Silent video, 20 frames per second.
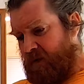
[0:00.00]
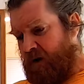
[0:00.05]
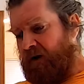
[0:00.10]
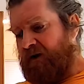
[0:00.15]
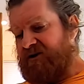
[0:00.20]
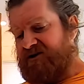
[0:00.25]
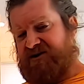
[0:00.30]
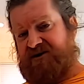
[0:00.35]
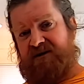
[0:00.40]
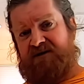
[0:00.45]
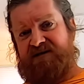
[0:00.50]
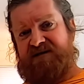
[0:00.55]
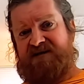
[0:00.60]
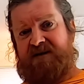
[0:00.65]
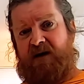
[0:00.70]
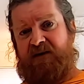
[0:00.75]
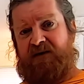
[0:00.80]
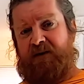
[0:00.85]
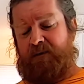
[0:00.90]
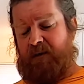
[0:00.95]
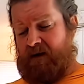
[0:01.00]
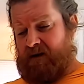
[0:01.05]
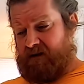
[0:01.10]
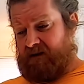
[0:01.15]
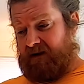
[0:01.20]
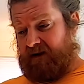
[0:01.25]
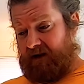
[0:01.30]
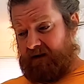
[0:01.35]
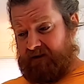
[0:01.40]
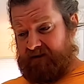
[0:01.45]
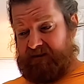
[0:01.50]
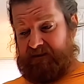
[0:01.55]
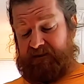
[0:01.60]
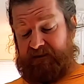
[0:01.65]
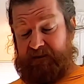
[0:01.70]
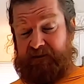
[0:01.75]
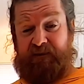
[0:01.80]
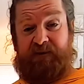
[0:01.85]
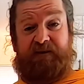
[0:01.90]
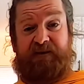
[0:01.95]
margin of South America is
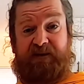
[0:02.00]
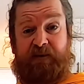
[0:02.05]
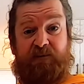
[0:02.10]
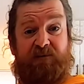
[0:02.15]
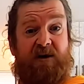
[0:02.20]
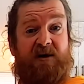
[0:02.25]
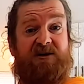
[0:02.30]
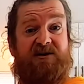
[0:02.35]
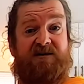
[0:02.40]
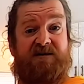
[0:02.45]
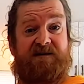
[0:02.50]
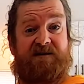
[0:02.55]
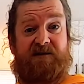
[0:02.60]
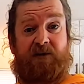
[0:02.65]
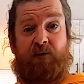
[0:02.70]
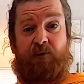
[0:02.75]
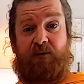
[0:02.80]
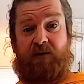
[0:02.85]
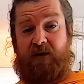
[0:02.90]
the subduction zone.